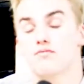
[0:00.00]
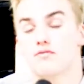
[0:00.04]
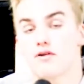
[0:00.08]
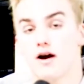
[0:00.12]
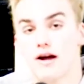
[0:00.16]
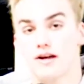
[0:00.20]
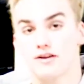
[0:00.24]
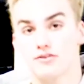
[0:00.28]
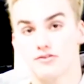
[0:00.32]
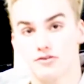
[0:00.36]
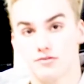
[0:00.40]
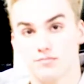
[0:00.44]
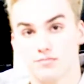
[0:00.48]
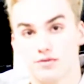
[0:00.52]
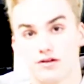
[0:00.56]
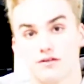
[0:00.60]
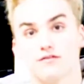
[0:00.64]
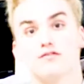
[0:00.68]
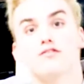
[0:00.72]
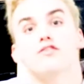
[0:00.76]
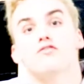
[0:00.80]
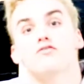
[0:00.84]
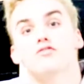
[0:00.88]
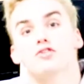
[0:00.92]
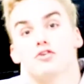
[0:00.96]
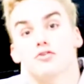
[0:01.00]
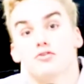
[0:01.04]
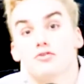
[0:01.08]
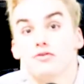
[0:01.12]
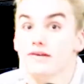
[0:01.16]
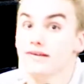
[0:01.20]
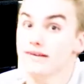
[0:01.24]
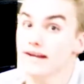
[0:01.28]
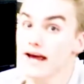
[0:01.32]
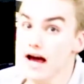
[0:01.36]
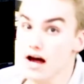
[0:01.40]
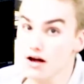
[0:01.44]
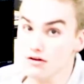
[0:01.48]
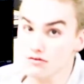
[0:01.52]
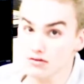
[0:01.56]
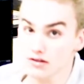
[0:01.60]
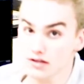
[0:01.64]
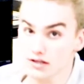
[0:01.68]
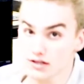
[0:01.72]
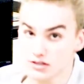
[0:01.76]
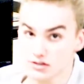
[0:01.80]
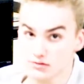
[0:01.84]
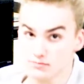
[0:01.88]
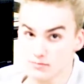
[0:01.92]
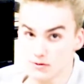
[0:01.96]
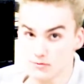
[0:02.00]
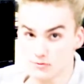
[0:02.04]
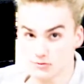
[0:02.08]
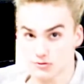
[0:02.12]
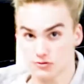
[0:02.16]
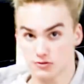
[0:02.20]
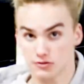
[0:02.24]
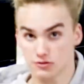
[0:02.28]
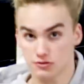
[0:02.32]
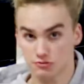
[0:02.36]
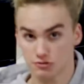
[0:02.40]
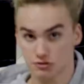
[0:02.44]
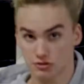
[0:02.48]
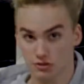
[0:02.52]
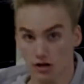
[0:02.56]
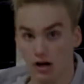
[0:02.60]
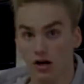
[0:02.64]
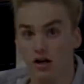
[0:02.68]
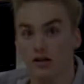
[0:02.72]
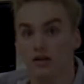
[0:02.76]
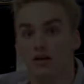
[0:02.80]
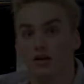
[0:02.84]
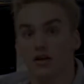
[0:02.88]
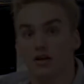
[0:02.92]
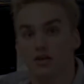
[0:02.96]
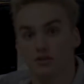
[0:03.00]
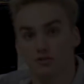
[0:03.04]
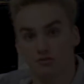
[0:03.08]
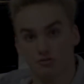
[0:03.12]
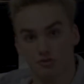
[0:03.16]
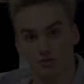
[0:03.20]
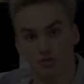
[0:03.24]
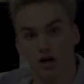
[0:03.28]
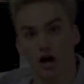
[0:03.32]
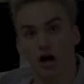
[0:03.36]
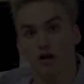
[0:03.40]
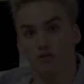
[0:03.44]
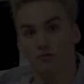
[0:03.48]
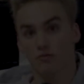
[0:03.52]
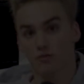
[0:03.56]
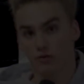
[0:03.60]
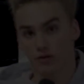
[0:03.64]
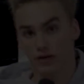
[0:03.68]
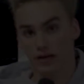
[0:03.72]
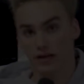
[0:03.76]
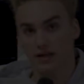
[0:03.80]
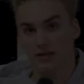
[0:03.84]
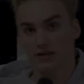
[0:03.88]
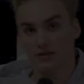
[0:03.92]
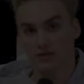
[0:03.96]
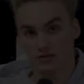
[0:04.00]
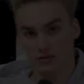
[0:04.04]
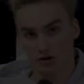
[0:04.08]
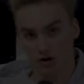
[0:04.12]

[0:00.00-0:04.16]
brighter. But if you turn down the exposure on your shot will get